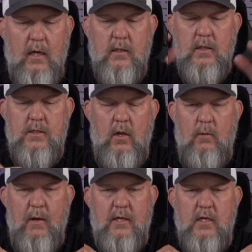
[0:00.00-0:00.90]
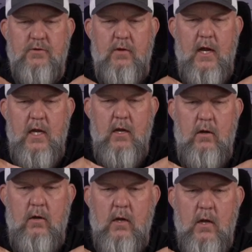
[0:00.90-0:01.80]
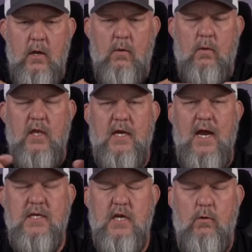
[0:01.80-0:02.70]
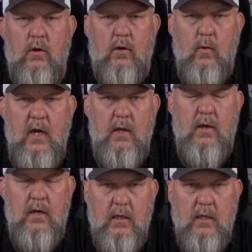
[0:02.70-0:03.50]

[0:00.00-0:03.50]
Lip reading: It's all about this right here. One of the guys I work with,